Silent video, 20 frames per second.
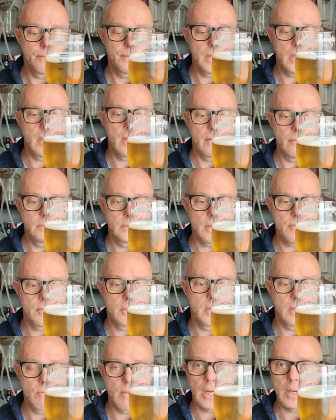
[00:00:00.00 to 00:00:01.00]
Yeah,
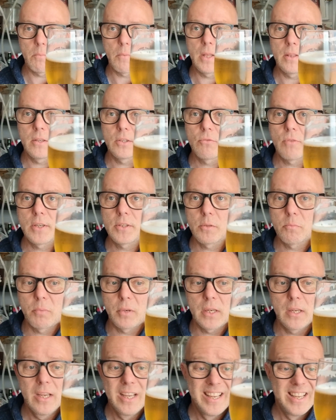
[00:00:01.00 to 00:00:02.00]
definitely recommend this
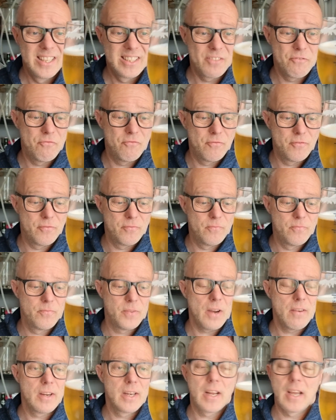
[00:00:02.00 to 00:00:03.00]
recipe. It's a
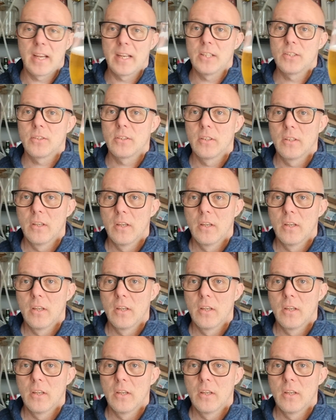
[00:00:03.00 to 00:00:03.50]
very nice,